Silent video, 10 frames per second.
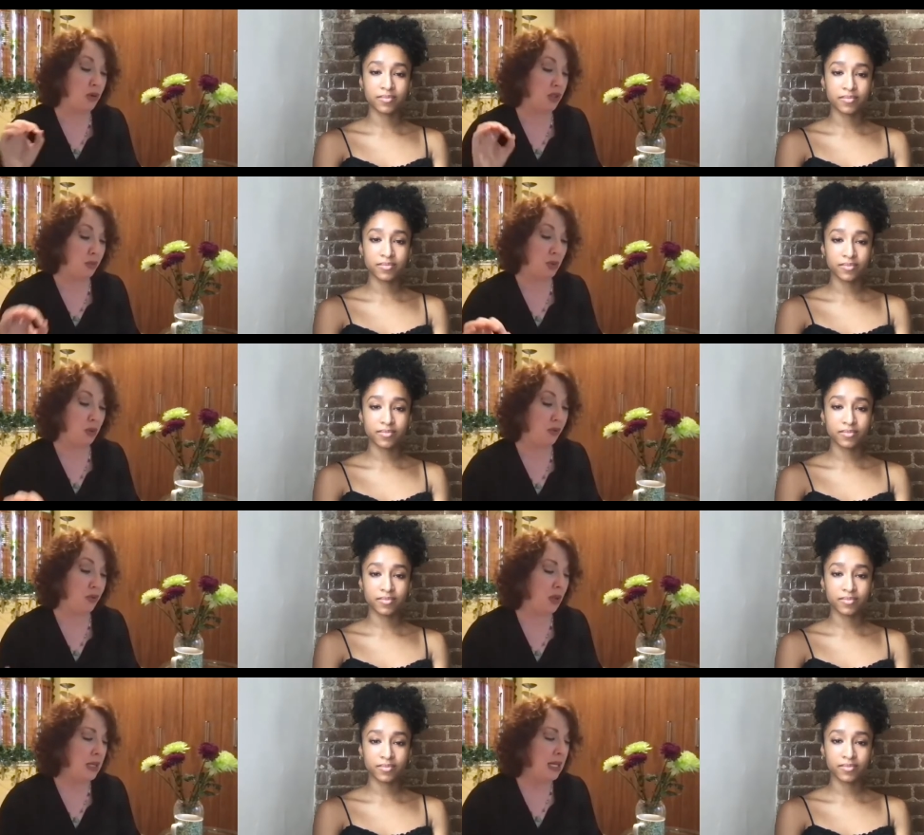Speaker 1: It's
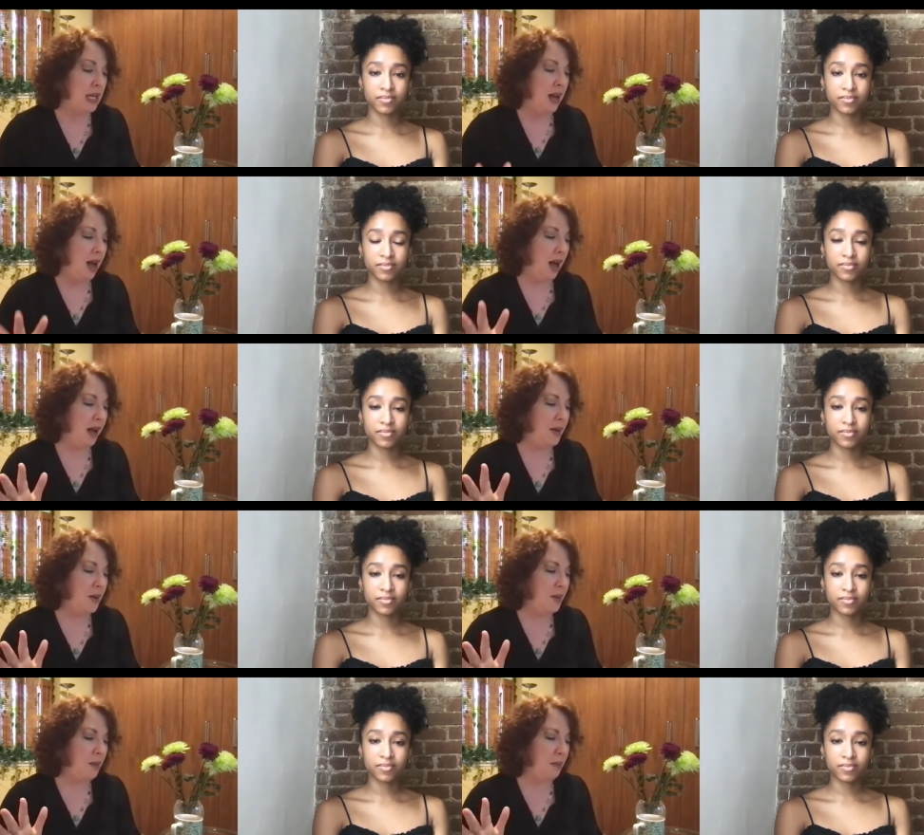beautiful.
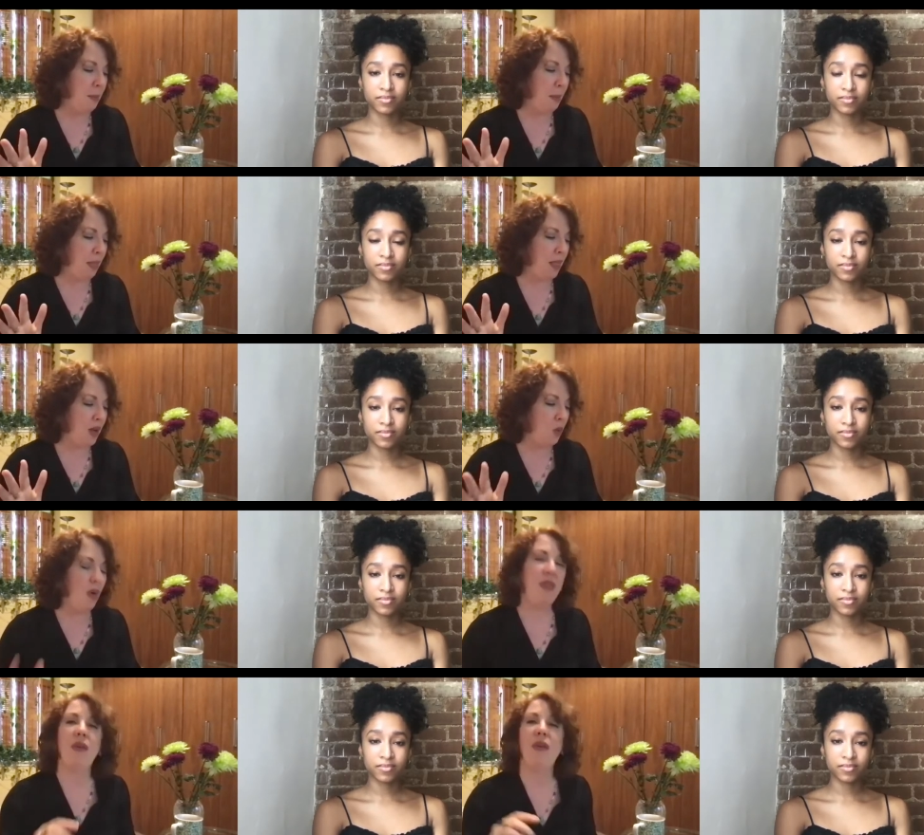Um,
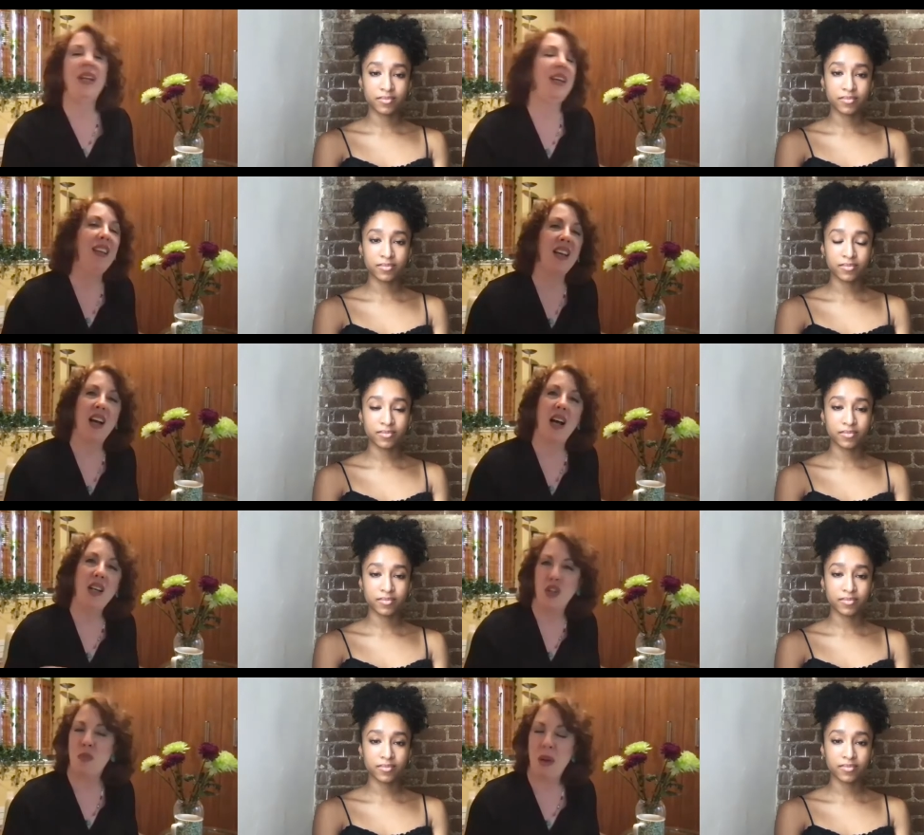were there any
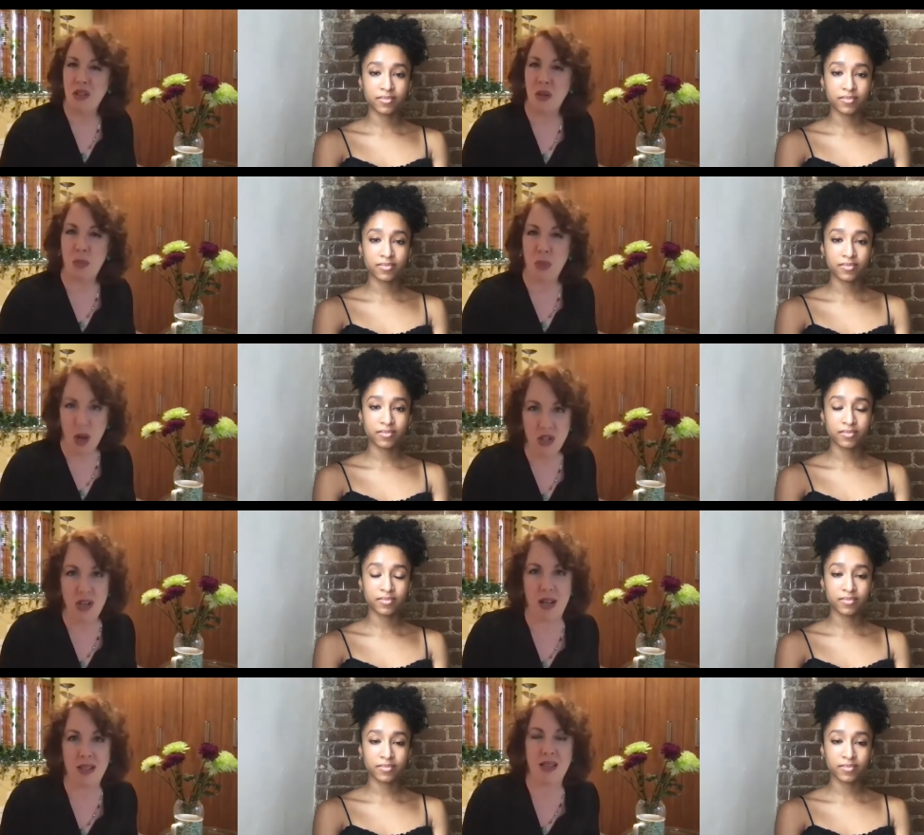unexpected
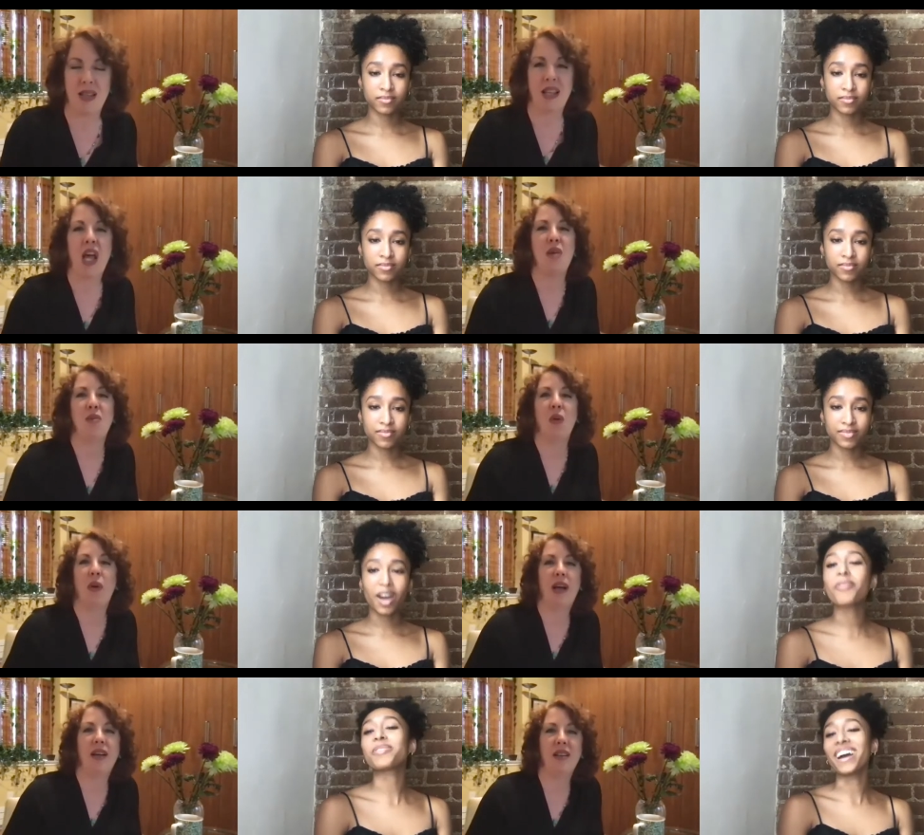projects that came your
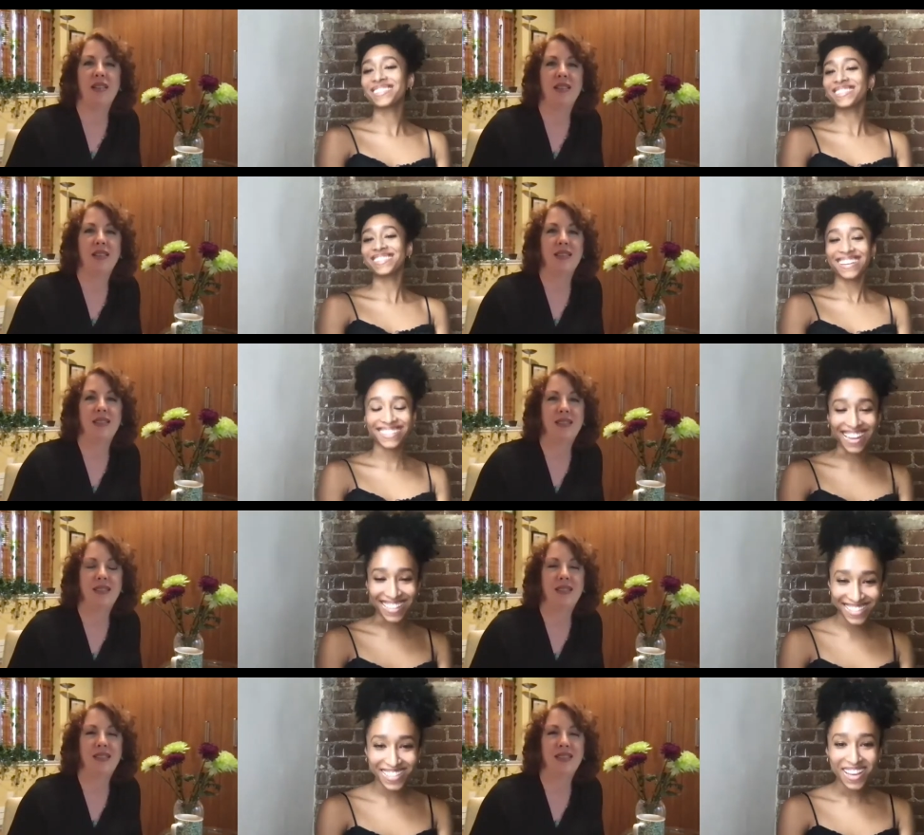way?
Speaker 2: Oh,
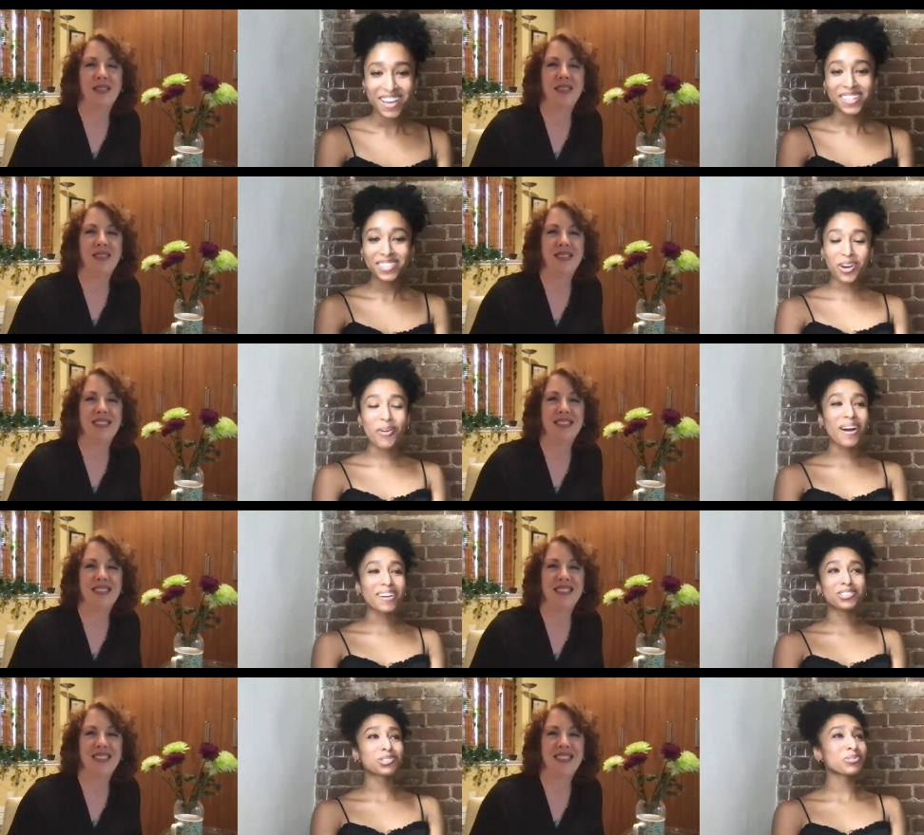yes. So
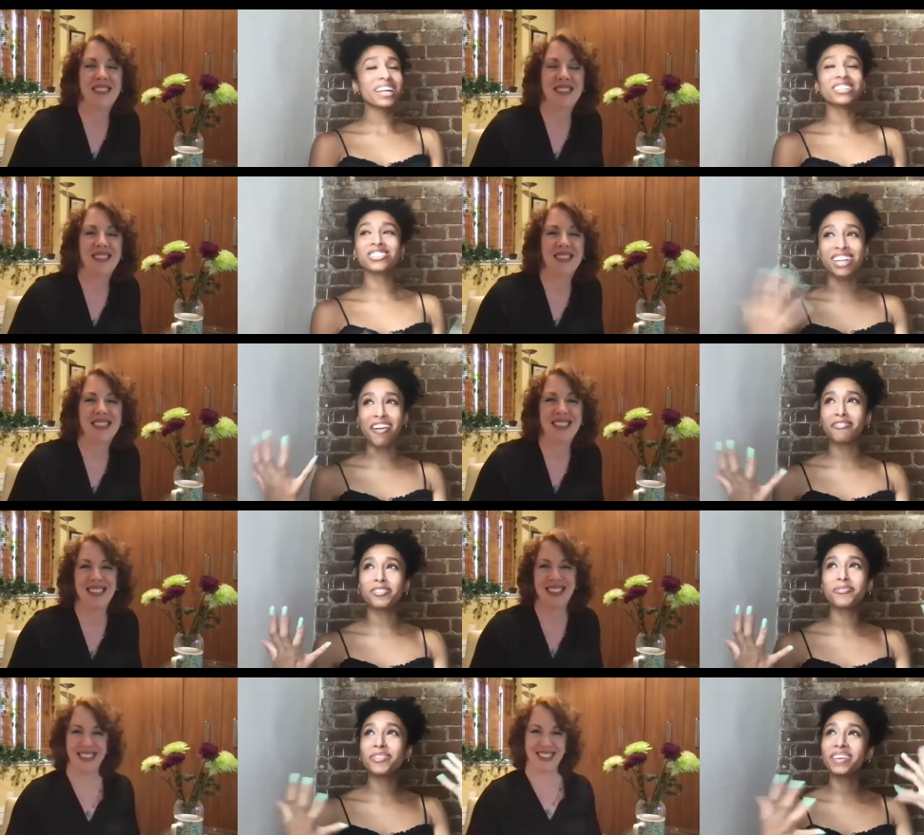strange enough,
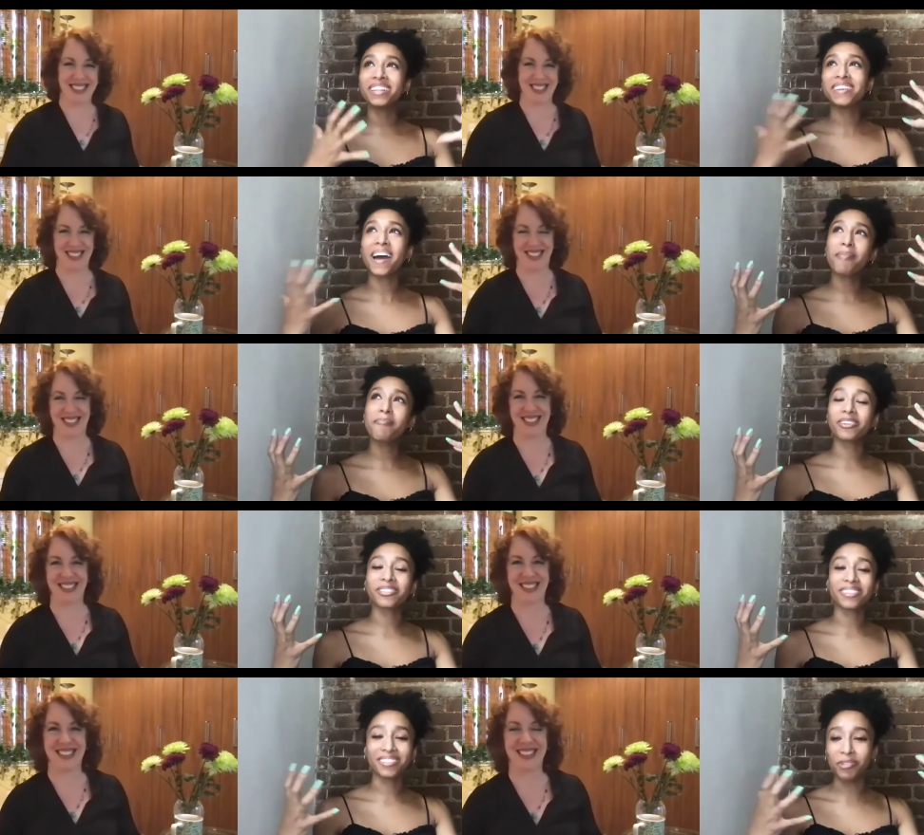you in a time where
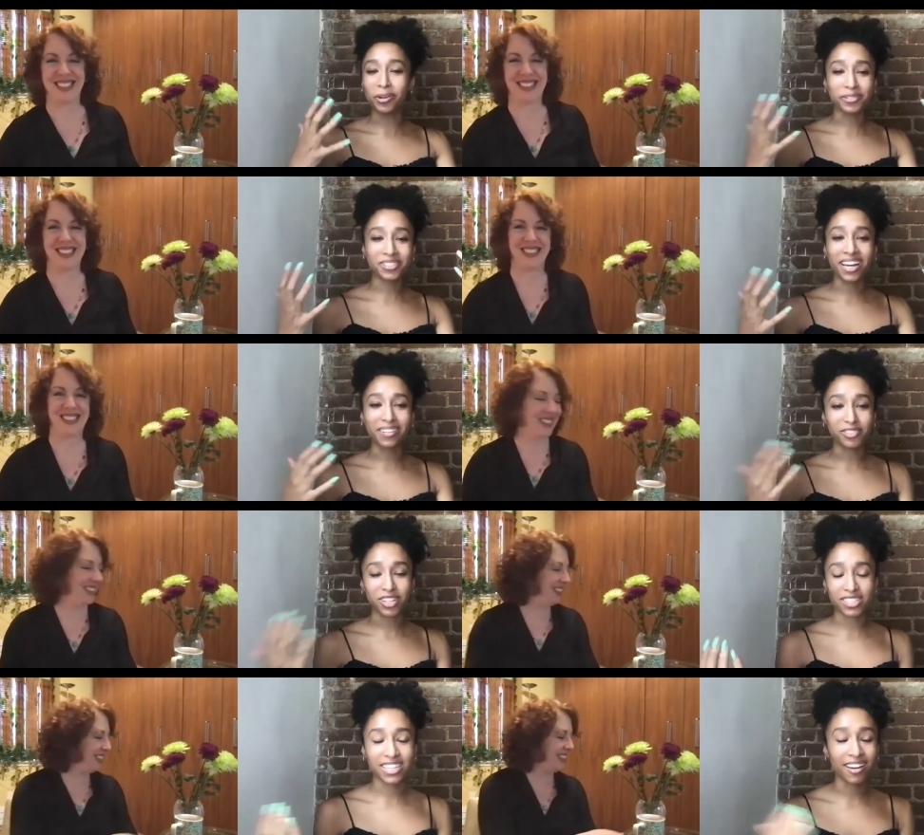the world is kind of
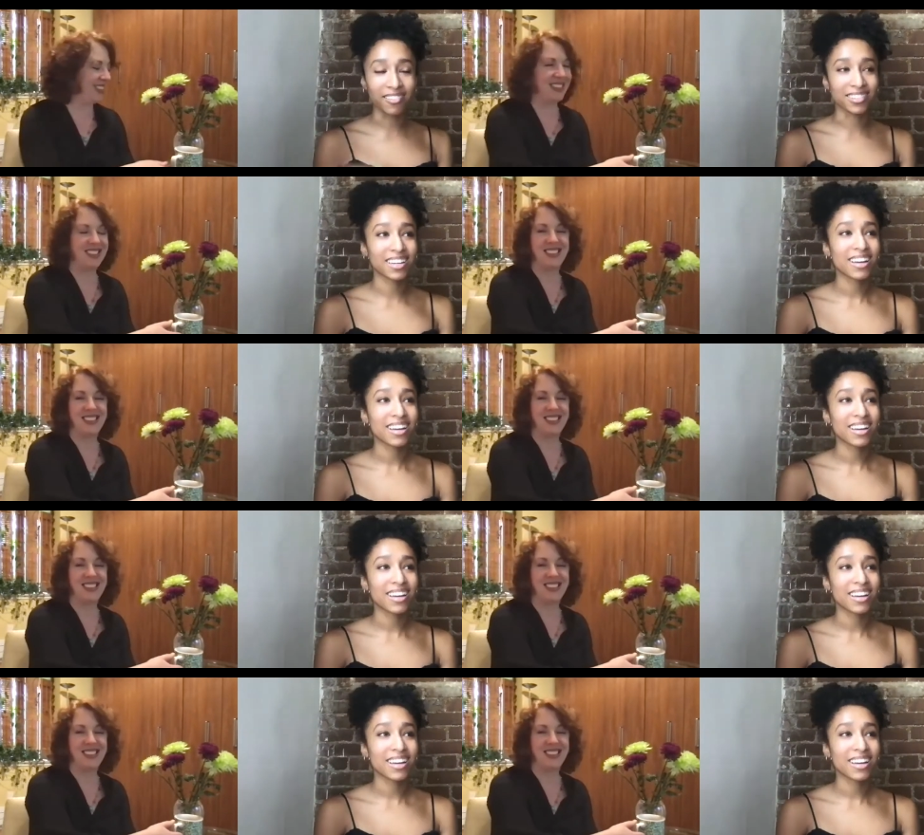shut down,